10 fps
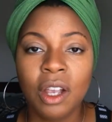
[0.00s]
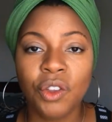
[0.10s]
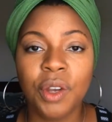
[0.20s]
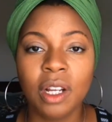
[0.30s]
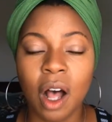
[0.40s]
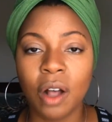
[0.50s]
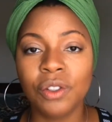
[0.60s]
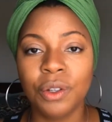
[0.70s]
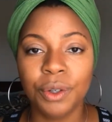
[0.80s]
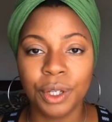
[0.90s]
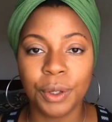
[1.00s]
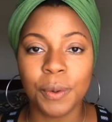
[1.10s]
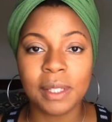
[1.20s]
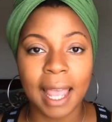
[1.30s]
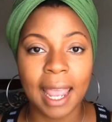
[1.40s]
You can also
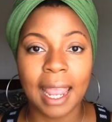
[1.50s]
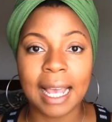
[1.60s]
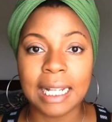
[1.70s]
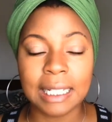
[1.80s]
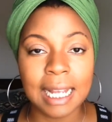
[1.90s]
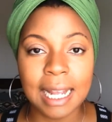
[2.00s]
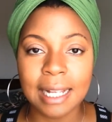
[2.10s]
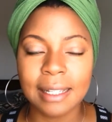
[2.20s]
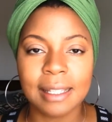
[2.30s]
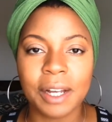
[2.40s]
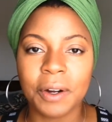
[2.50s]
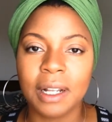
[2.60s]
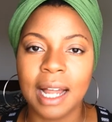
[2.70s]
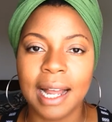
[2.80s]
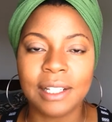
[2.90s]
use a clean,
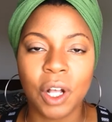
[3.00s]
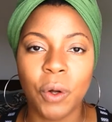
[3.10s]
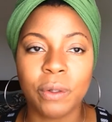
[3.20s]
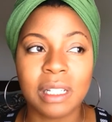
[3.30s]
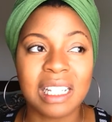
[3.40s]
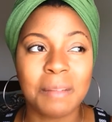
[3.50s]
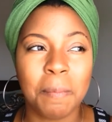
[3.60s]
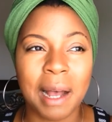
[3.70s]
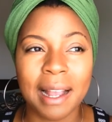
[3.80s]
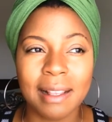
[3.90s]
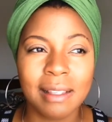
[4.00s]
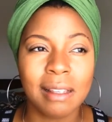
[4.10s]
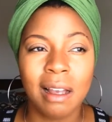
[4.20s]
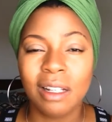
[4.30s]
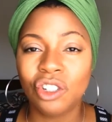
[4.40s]
sterilized Old Spice
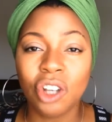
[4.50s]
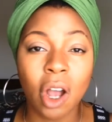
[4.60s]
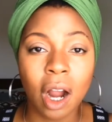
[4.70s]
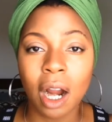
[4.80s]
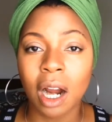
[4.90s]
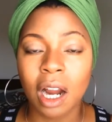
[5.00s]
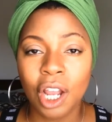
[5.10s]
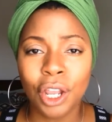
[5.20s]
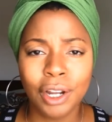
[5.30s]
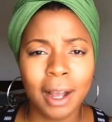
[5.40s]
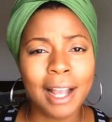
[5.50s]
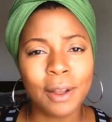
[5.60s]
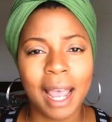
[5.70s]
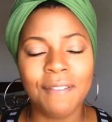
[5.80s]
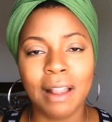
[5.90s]
jar. You know how you
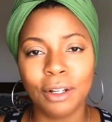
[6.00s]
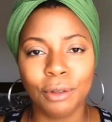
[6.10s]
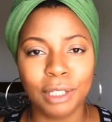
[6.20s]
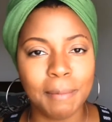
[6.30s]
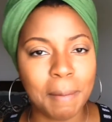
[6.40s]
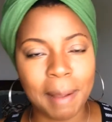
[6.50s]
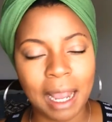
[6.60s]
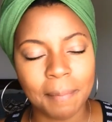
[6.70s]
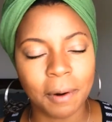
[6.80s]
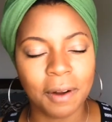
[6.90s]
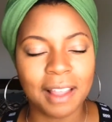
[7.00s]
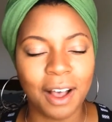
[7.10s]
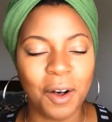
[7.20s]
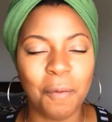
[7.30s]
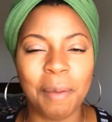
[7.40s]
have that little lemon pepper, that
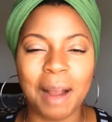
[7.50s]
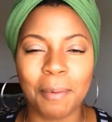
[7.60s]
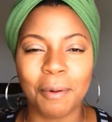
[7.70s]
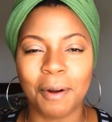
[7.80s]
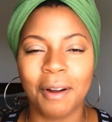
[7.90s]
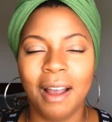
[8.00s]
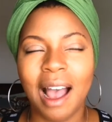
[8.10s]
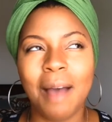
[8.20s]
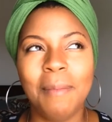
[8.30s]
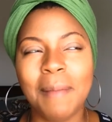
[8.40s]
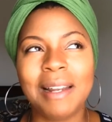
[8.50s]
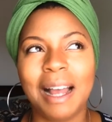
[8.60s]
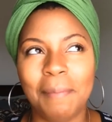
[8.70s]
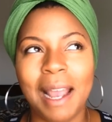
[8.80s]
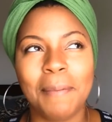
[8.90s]
old pepper, maybe
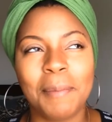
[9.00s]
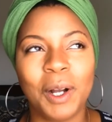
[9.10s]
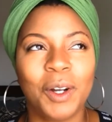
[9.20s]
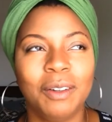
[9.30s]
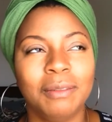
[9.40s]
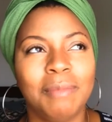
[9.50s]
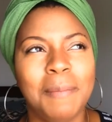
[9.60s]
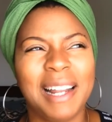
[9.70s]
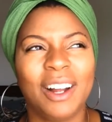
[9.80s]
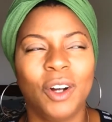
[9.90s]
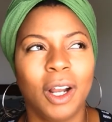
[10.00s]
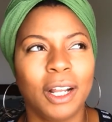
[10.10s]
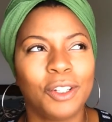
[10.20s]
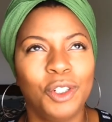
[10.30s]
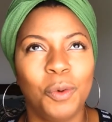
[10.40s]
not pepper, but maybe not garlic
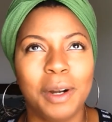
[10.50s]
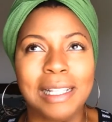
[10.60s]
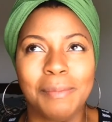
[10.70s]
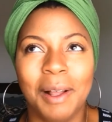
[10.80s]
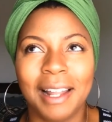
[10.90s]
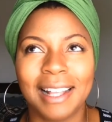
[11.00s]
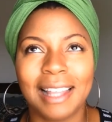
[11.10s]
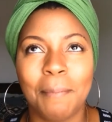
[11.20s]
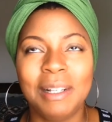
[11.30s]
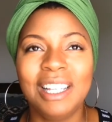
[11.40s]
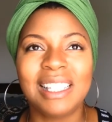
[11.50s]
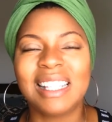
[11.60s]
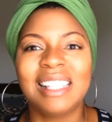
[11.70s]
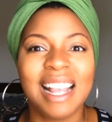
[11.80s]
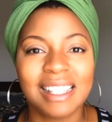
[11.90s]
because you don't want to smell like that, but just a
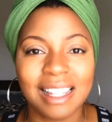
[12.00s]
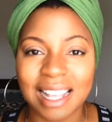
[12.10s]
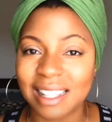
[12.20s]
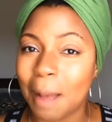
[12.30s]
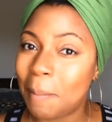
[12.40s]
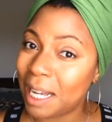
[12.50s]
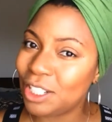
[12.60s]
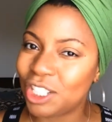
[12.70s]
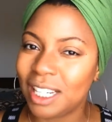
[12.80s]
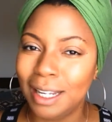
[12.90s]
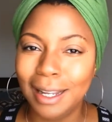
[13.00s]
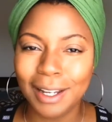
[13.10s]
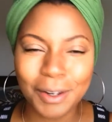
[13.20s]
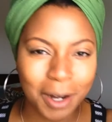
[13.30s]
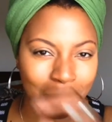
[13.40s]
seasoning that's not pungent,
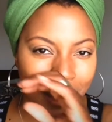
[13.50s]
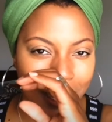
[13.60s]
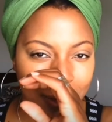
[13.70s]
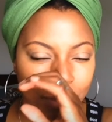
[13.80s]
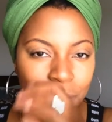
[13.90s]
you know what I mean?